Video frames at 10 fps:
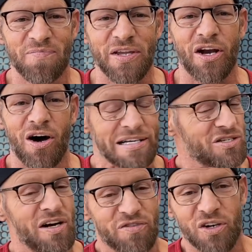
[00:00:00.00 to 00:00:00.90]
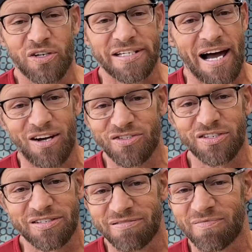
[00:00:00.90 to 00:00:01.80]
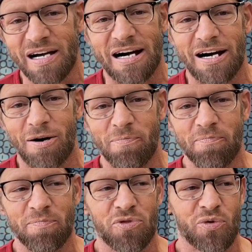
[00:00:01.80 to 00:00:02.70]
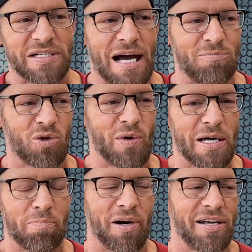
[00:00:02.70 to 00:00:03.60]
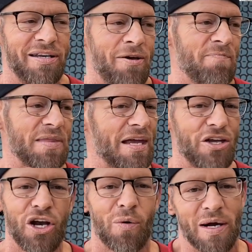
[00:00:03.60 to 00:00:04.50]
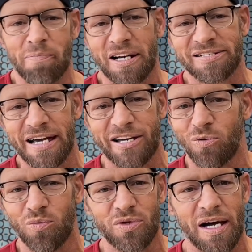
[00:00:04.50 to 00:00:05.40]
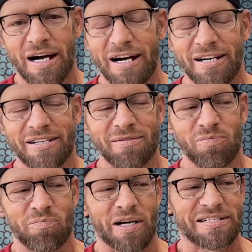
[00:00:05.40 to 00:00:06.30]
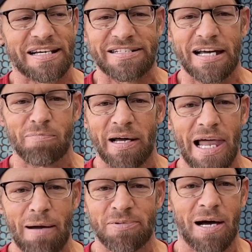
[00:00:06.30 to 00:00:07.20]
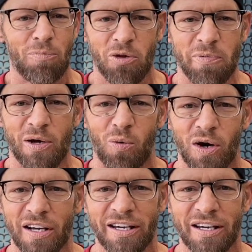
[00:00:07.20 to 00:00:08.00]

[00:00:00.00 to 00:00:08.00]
You know, I still have to go to dialysis three times a week. But you know what? Because I can take my laptop with me and work.